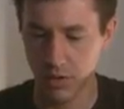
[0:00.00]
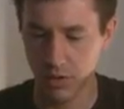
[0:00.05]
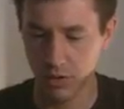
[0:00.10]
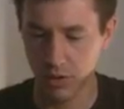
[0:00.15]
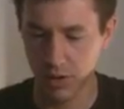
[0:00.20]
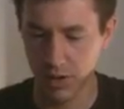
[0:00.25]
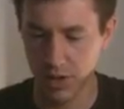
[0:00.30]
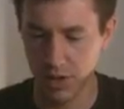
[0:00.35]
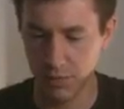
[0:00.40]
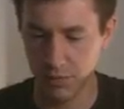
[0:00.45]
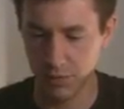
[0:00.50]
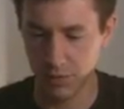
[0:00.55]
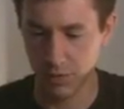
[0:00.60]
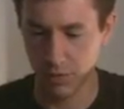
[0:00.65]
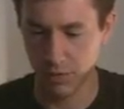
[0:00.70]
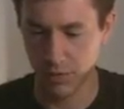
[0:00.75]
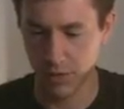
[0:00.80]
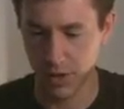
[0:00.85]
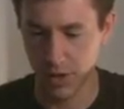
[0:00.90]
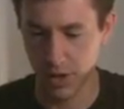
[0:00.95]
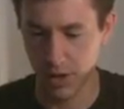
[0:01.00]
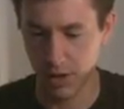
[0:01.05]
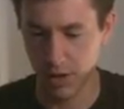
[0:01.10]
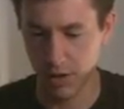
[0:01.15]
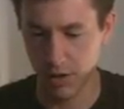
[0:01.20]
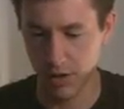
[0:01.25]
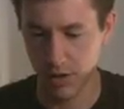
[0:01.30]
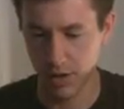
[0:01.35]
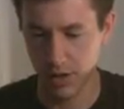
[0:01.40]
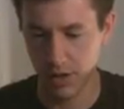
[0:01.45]
leaf over
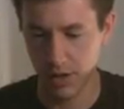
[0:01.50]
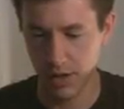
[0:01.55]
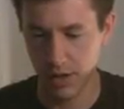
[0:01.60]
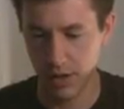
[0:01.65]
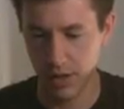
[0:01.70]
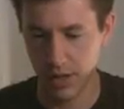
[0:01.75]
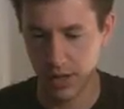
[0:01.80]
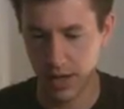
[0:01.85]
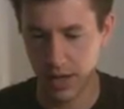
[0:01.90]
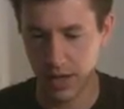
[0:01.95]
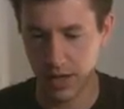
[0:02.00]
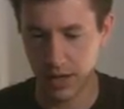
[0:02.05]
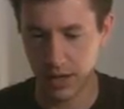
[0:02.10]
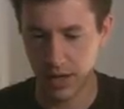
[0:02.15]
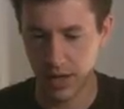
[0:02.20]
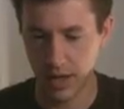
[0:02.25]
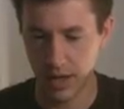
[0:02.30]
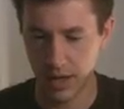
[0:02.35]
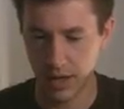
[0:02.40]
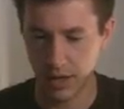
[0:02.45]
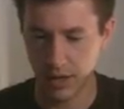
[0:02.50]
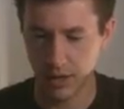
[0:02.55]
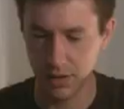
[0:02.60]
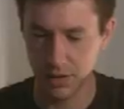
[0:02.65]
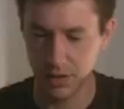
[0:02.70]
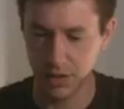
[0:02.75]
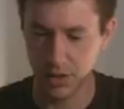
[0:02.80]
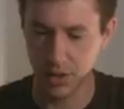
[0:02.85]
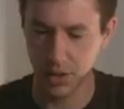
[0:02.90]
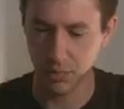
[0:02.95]
here, and a
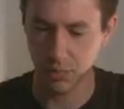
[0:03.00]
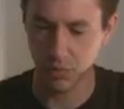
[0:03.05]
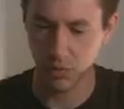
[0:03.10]
tip